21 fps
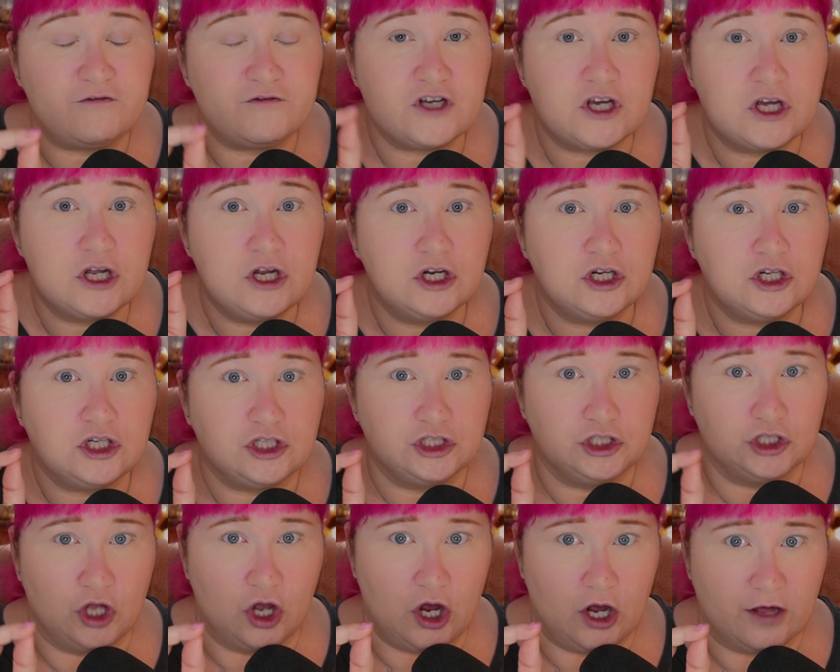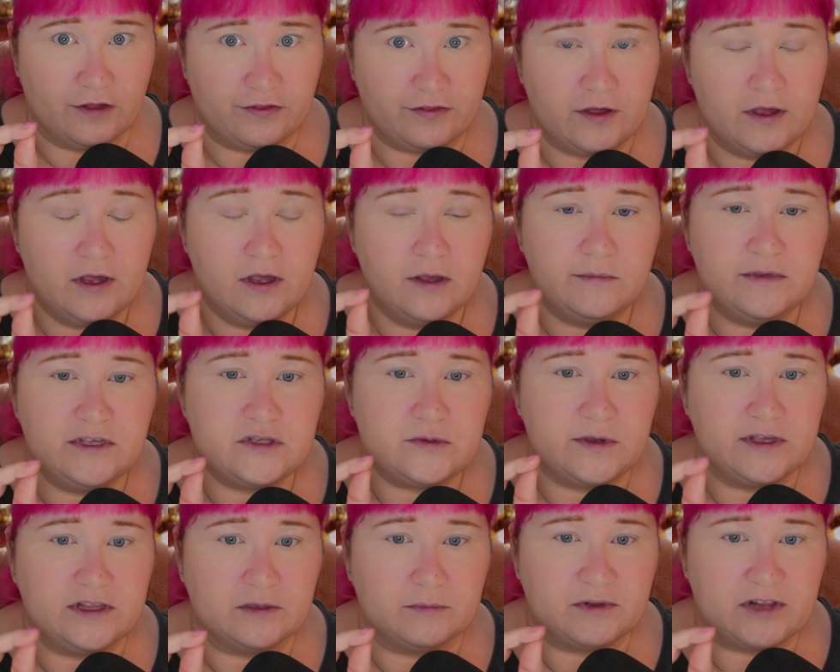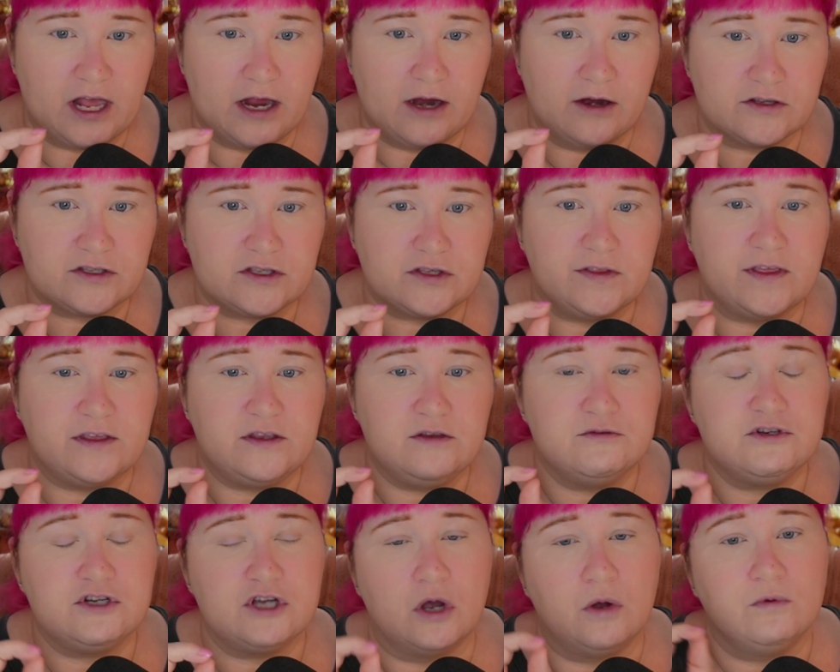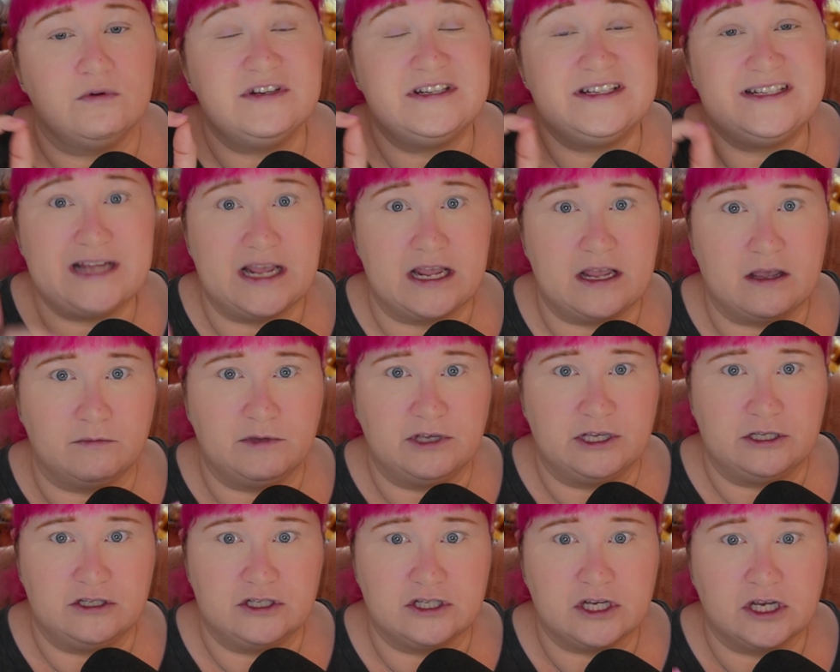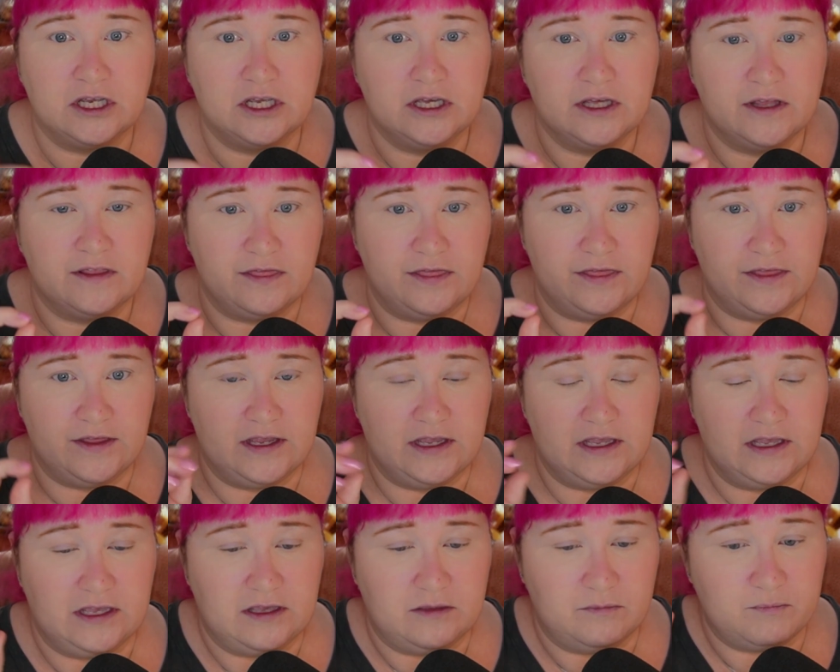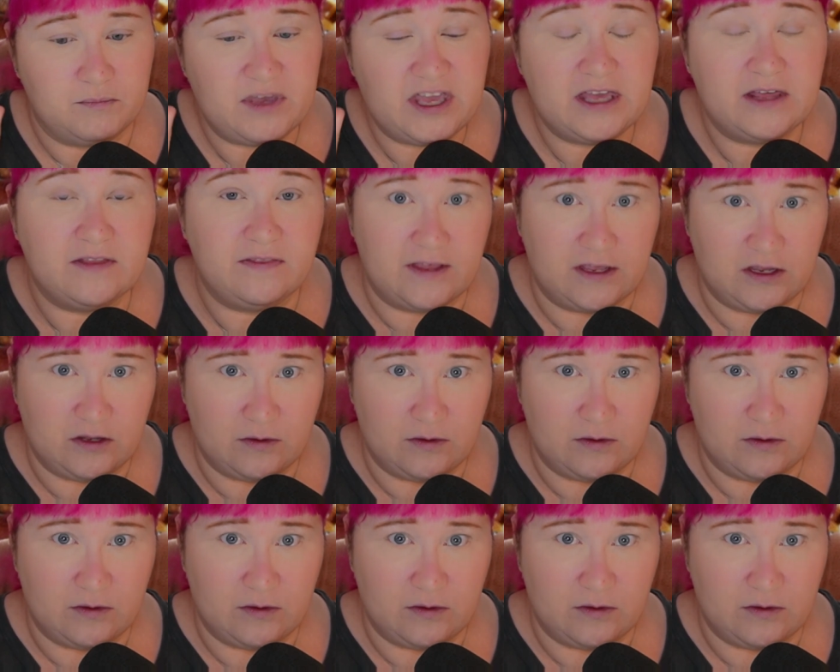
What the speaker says: cloth between the pliers so that you don't damage the pin that you have